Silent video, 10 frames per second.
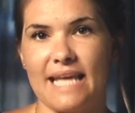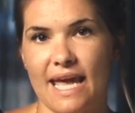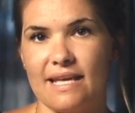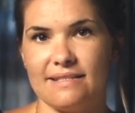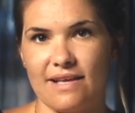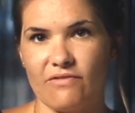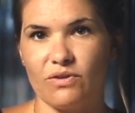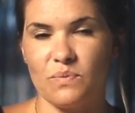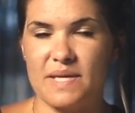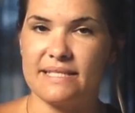take
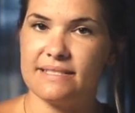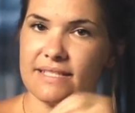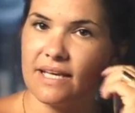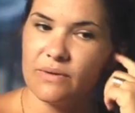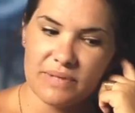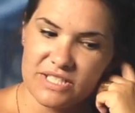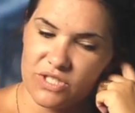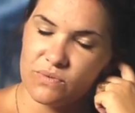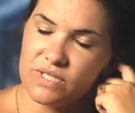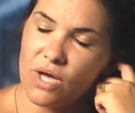several weeks to
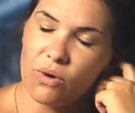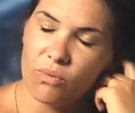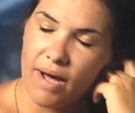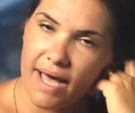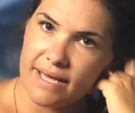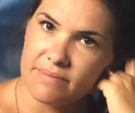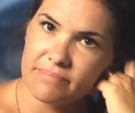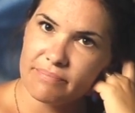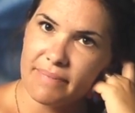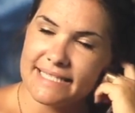redo, so
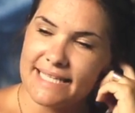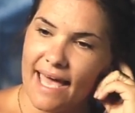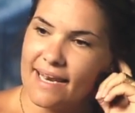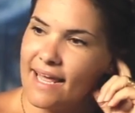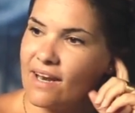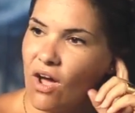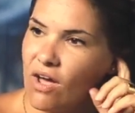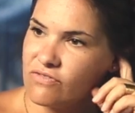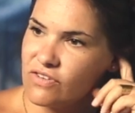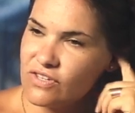my dad had
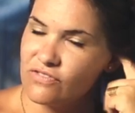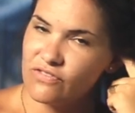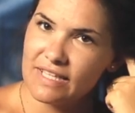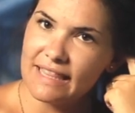offered free